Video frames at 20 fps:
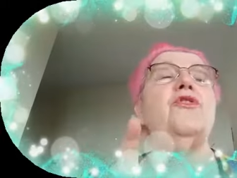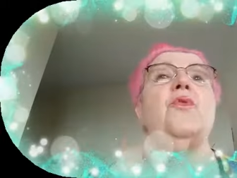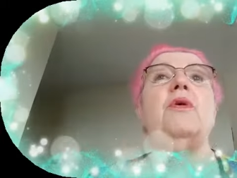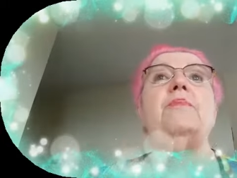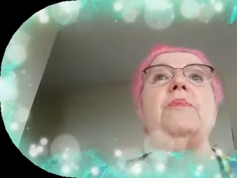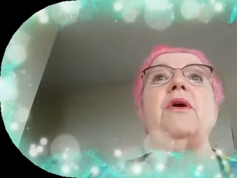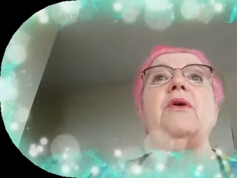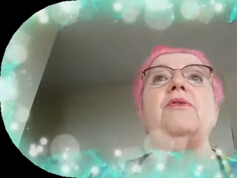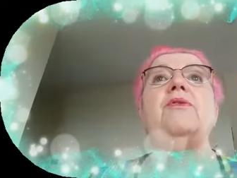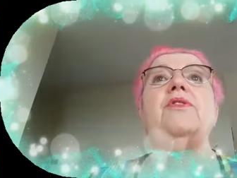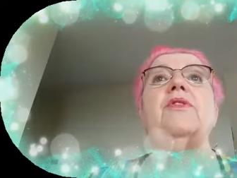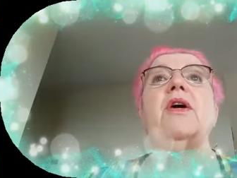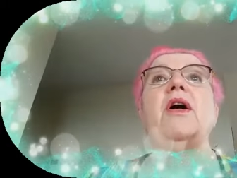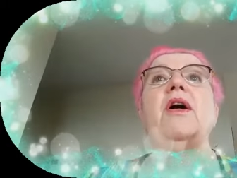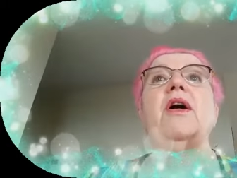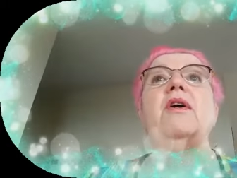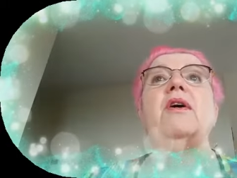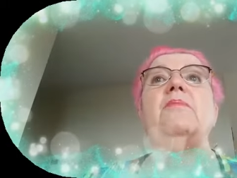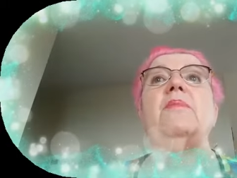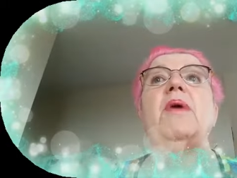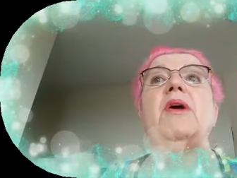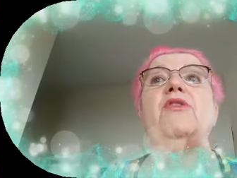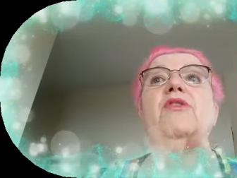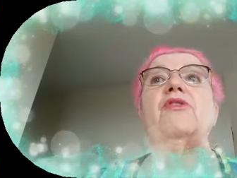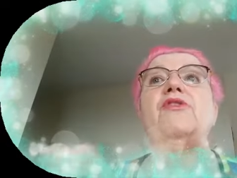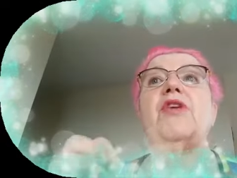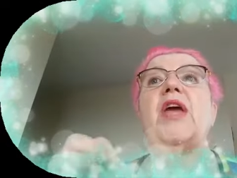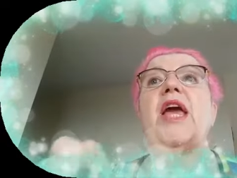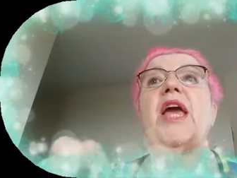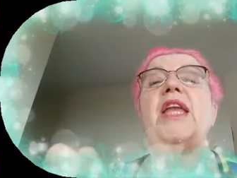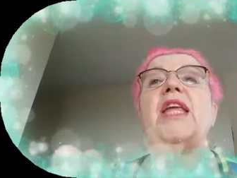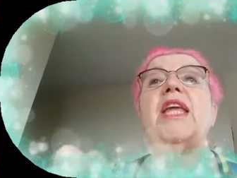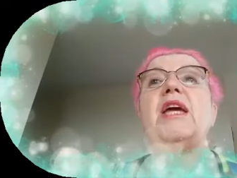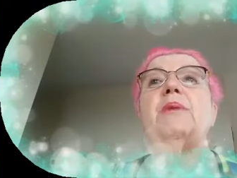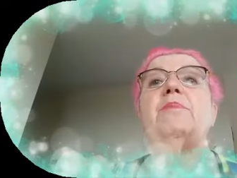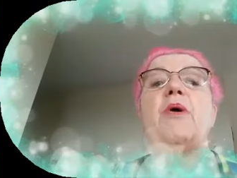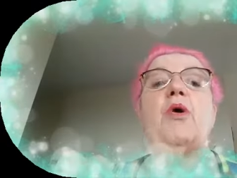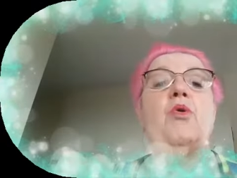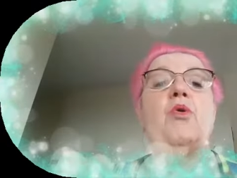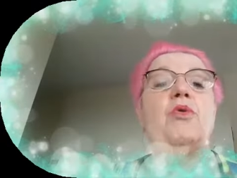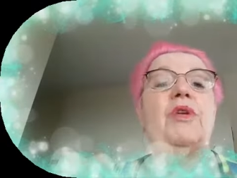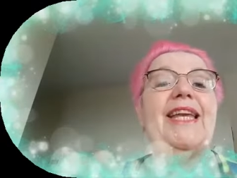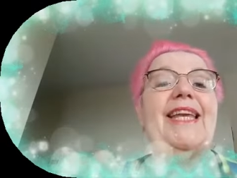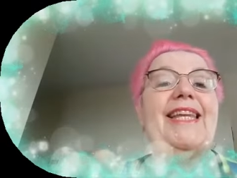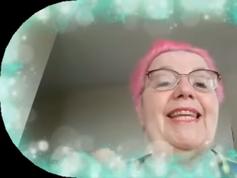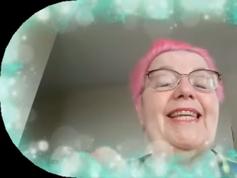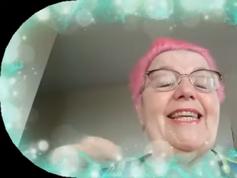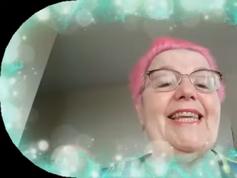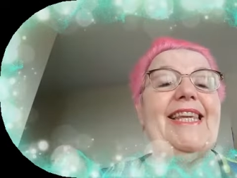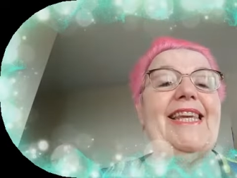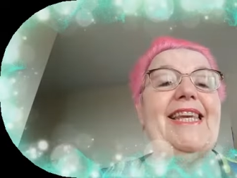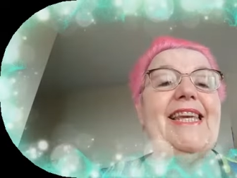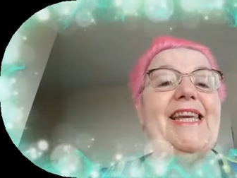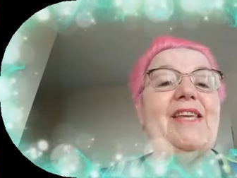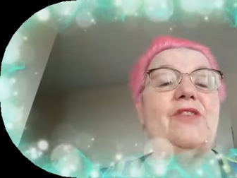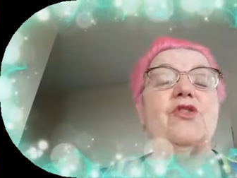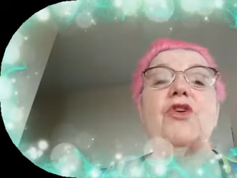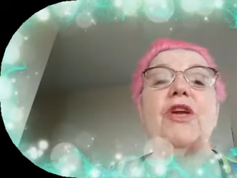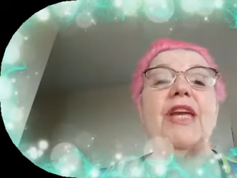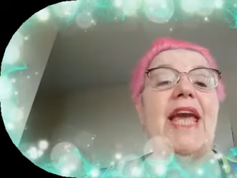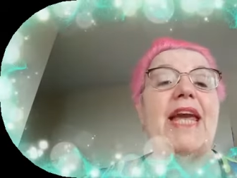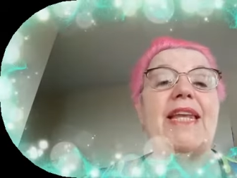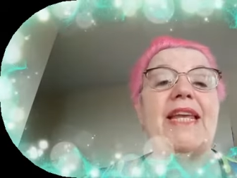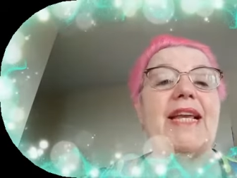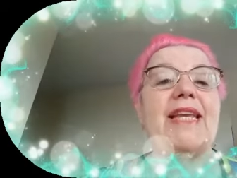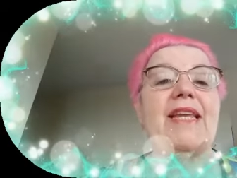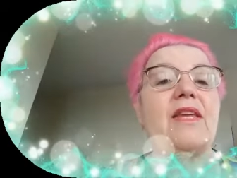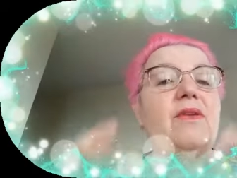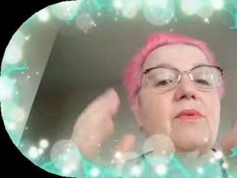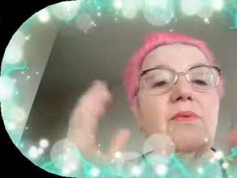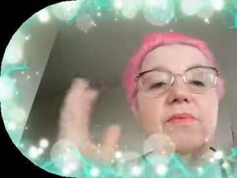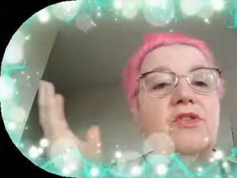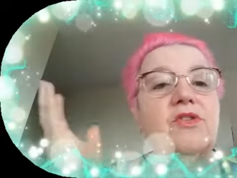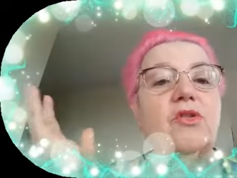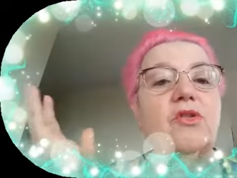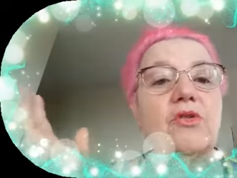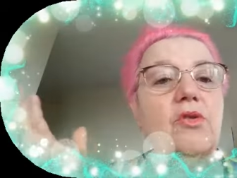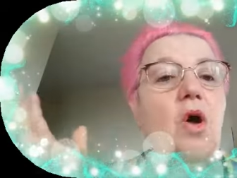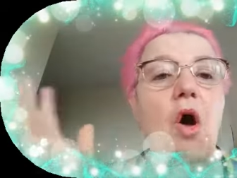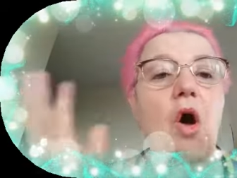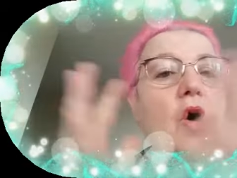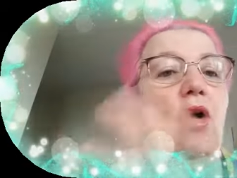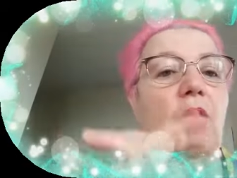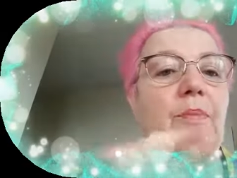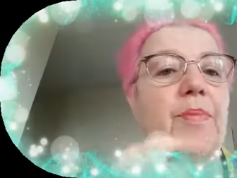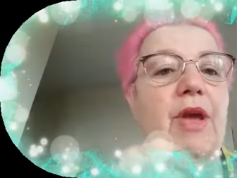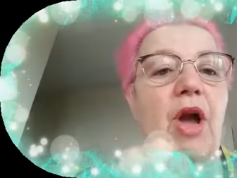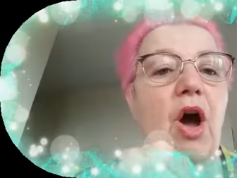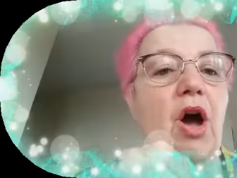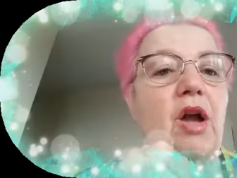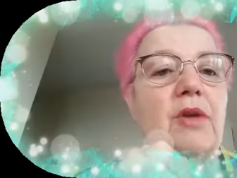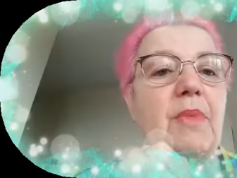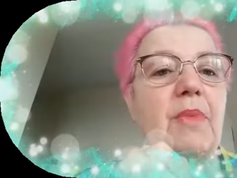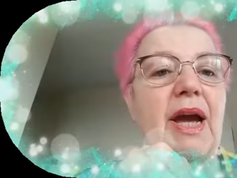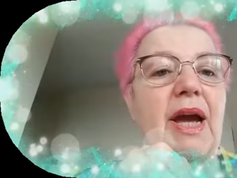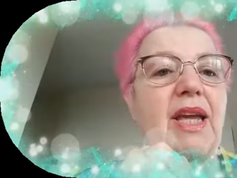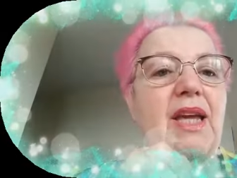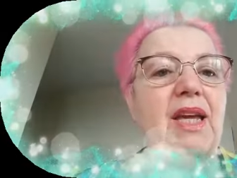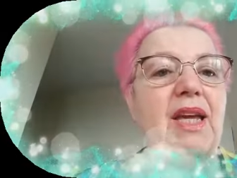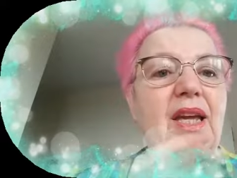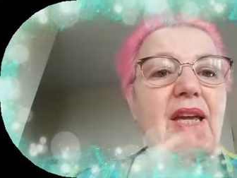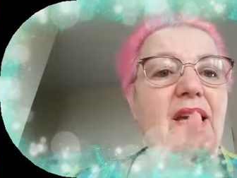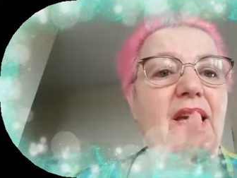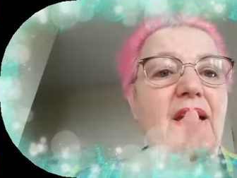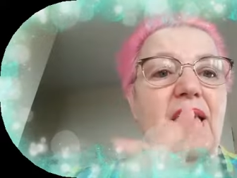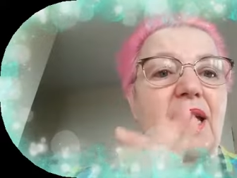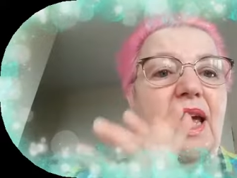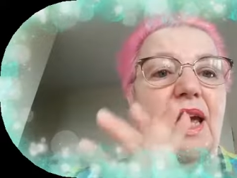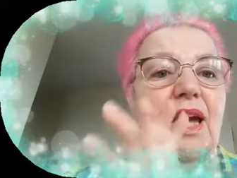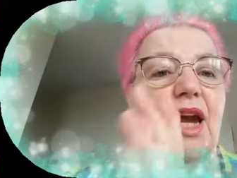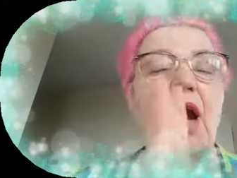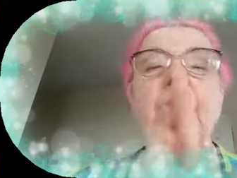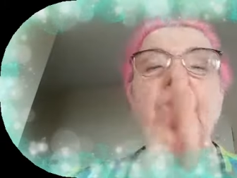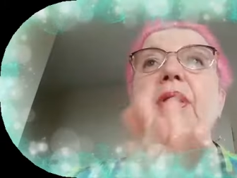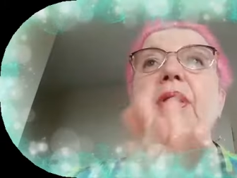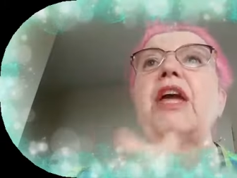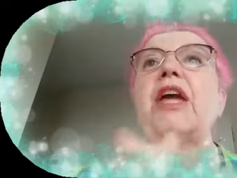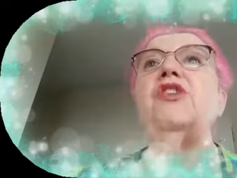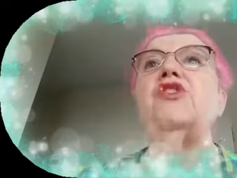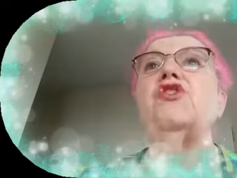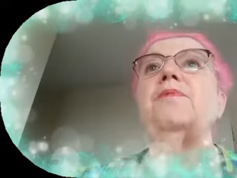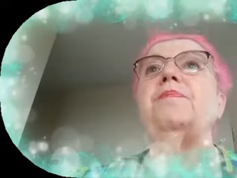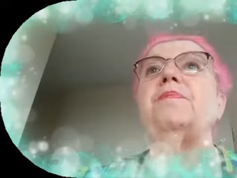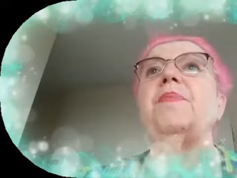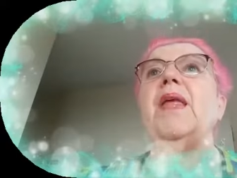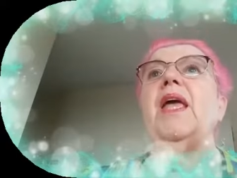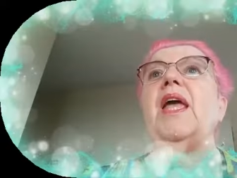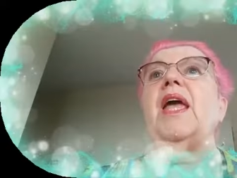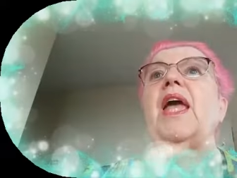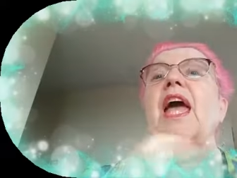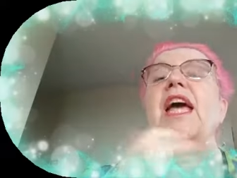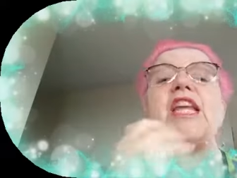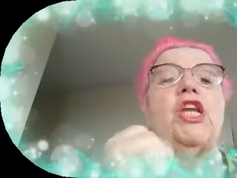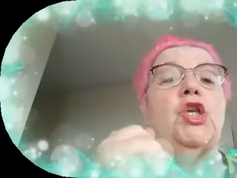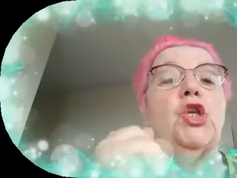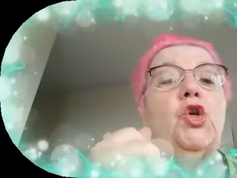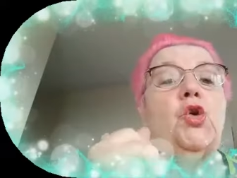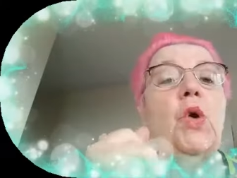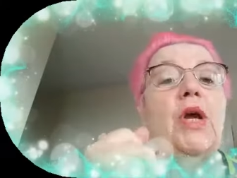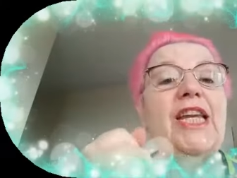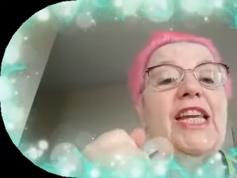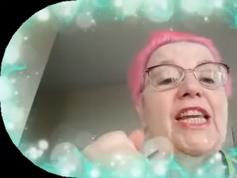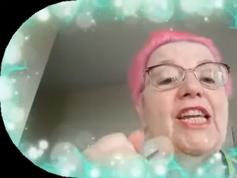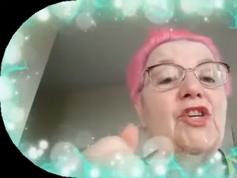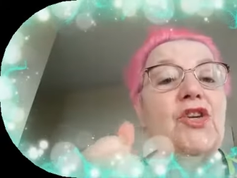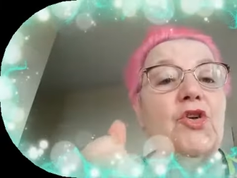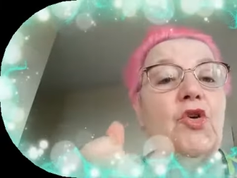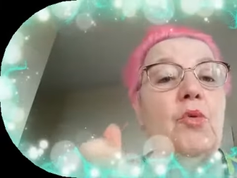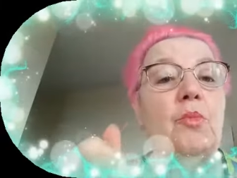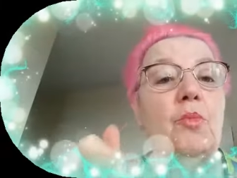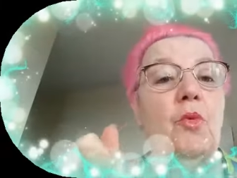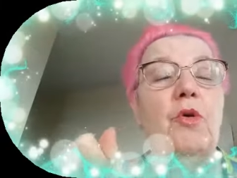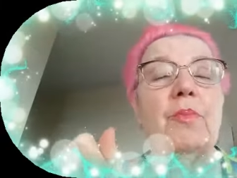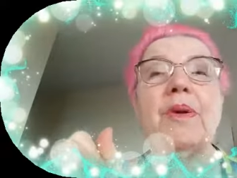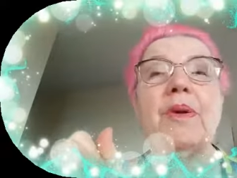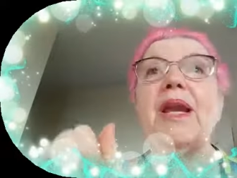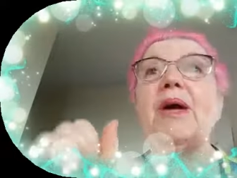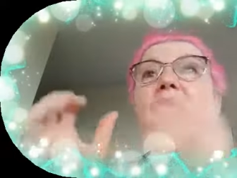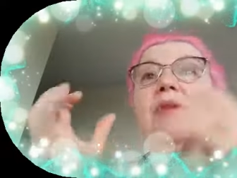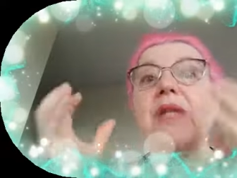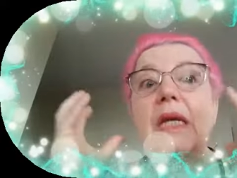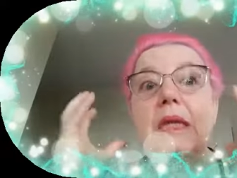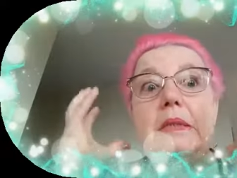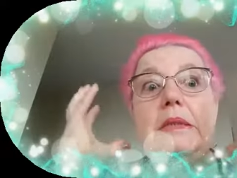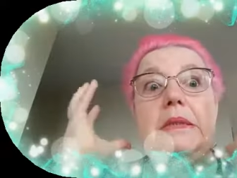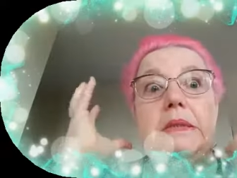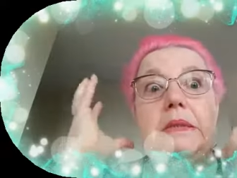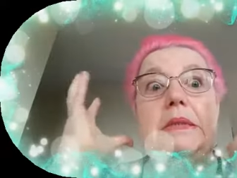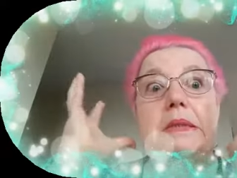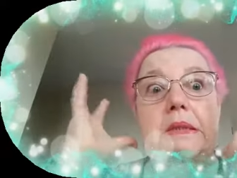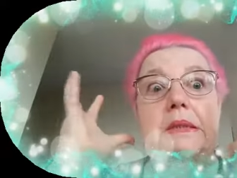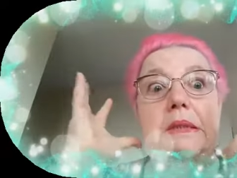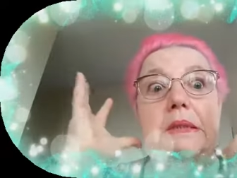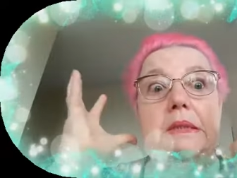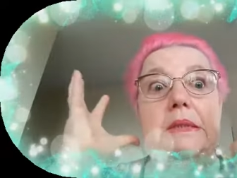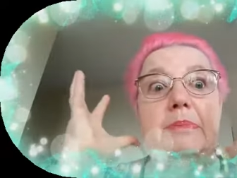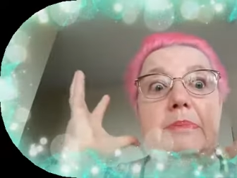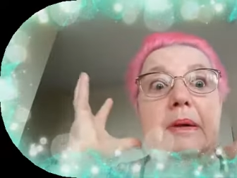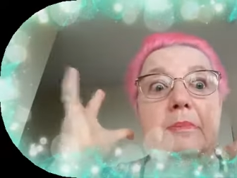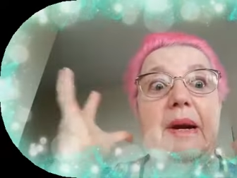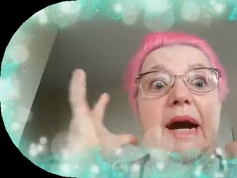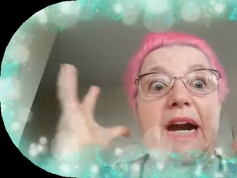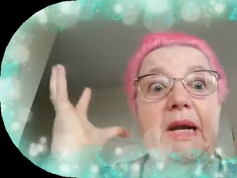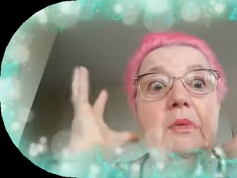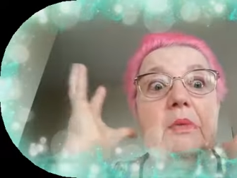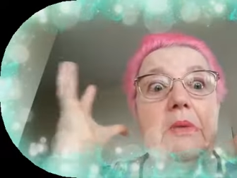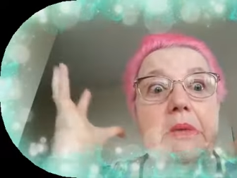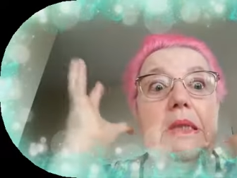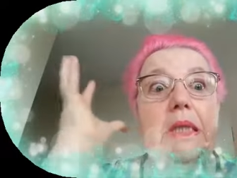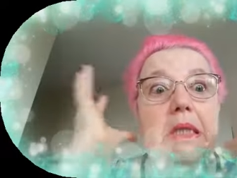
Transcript: about understanding about leads, organic leads. It was just all beyond my comprehension. And I knew I needed to know more, but I was like, my mind was